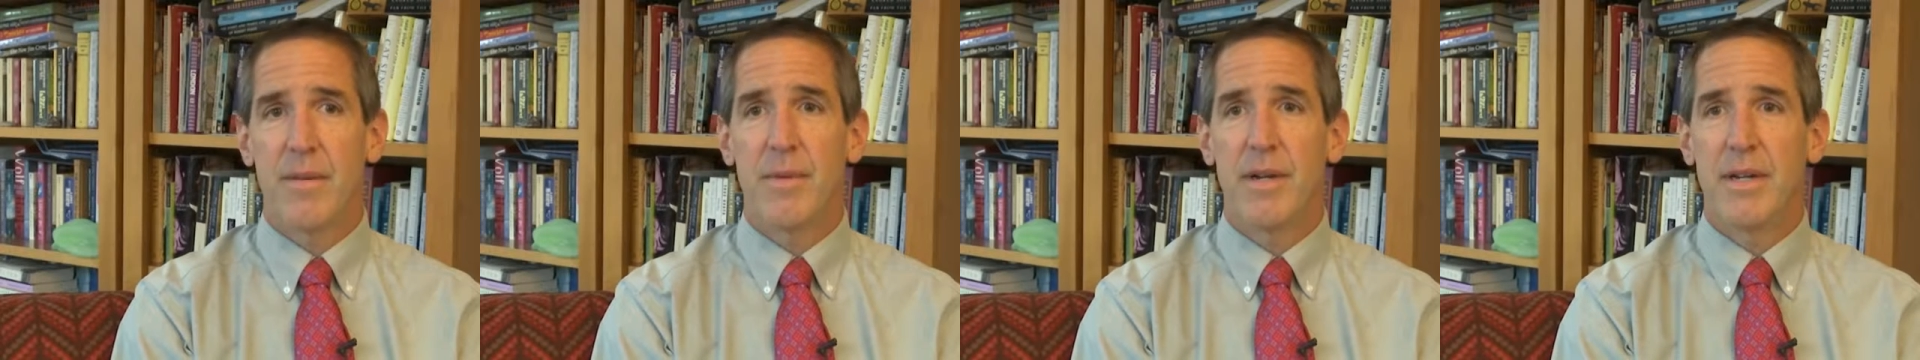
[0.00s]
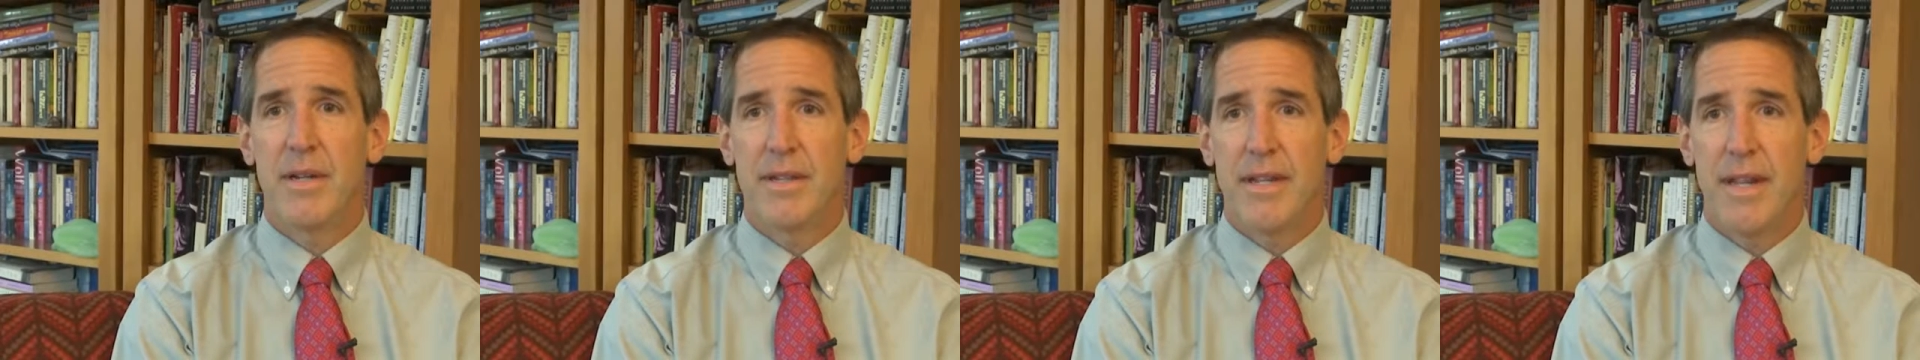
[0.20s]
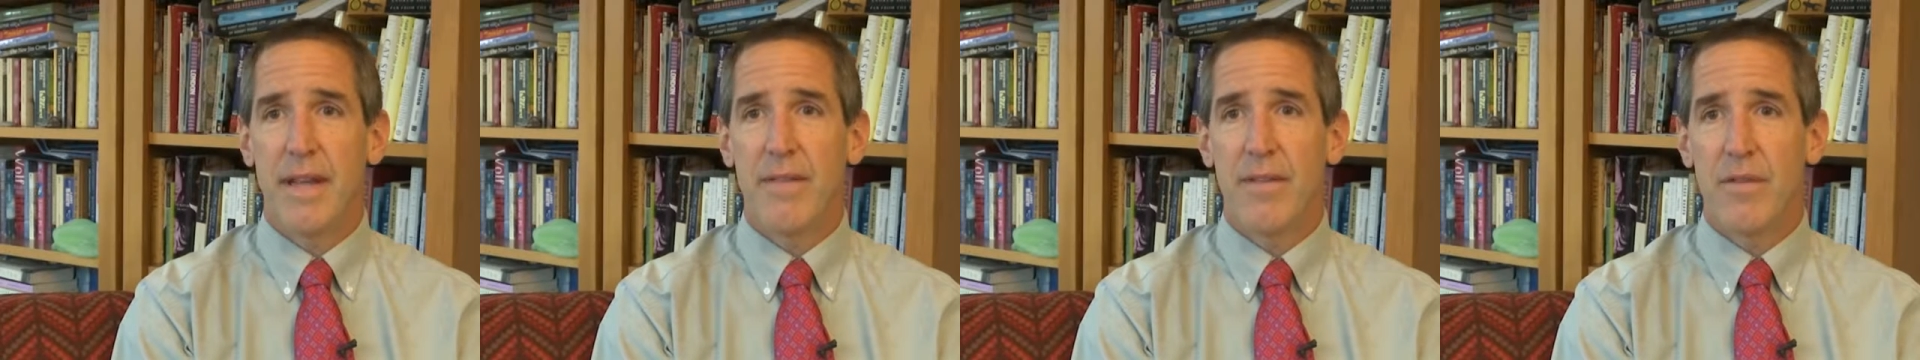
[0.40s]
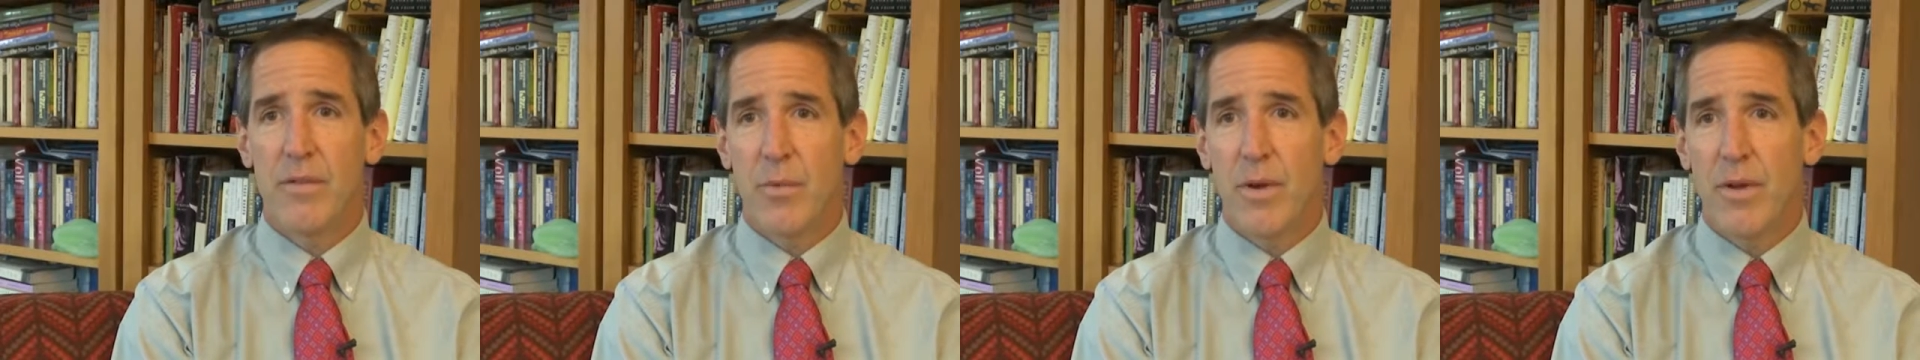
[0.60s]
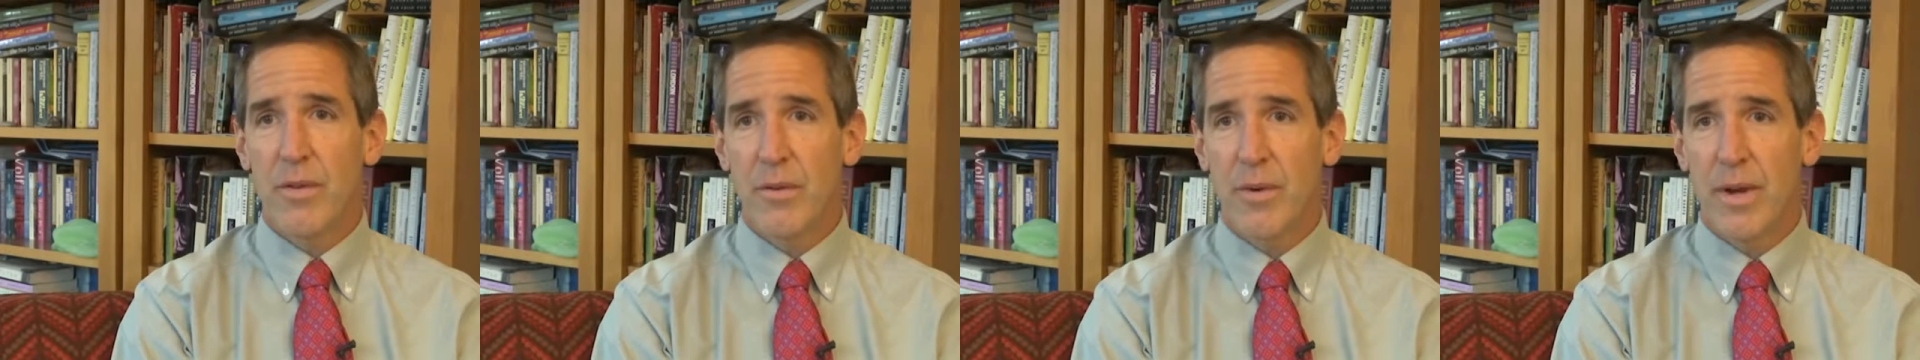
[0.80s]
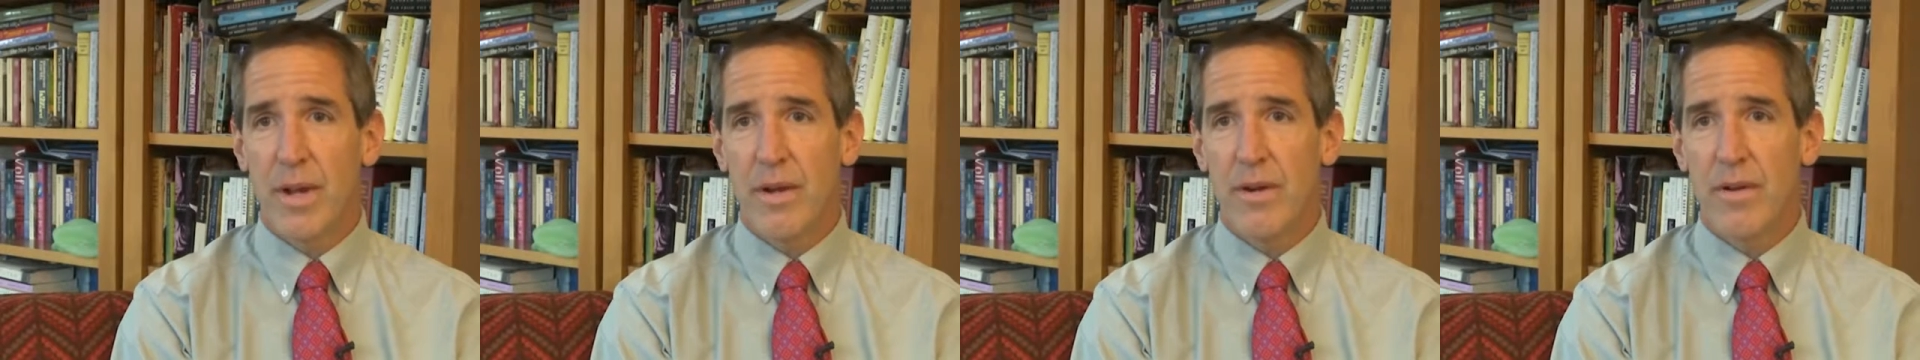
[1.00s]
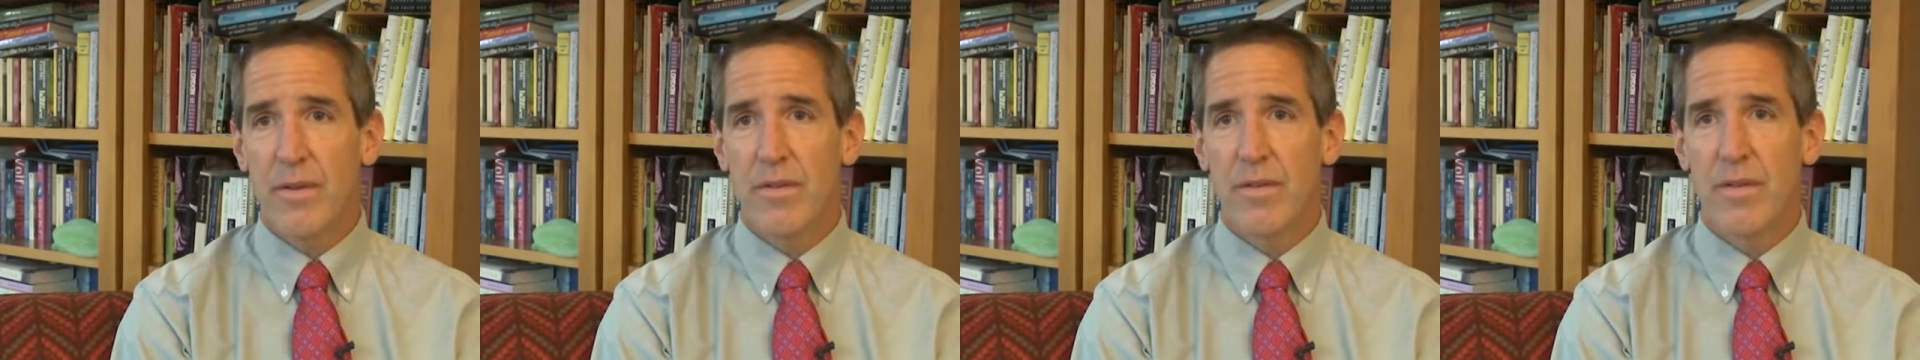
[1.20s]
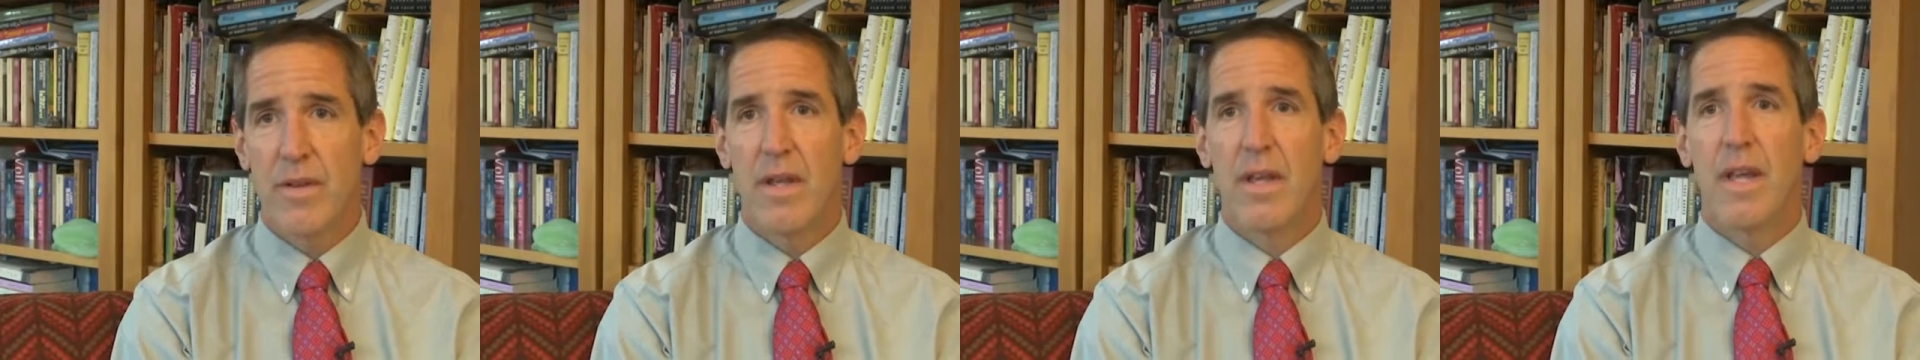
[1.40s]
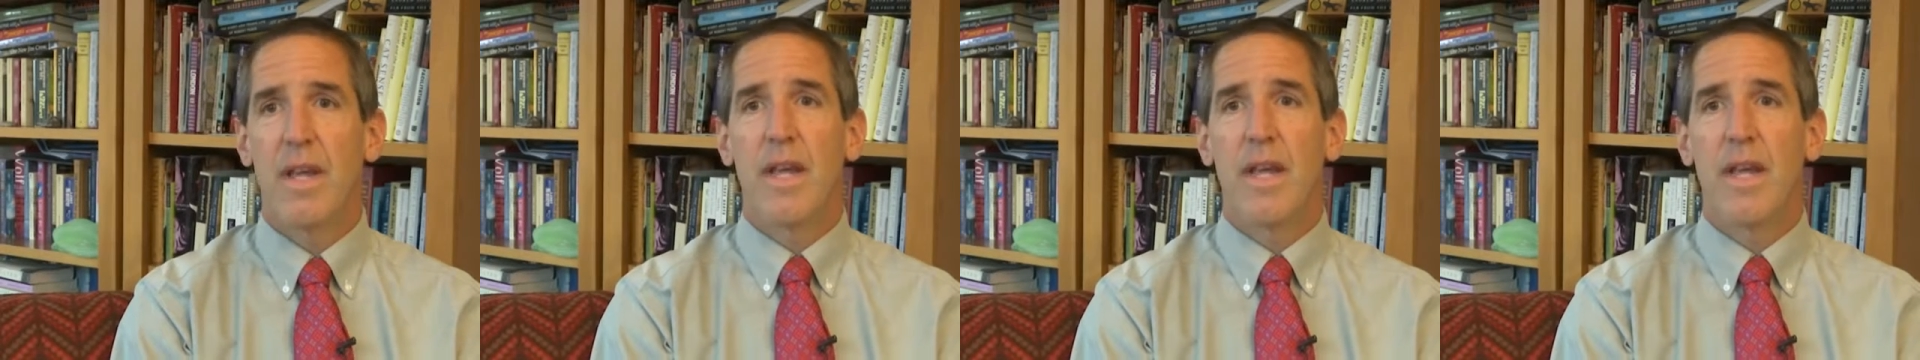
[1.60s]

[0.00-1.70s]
Among 10th and 12th graders,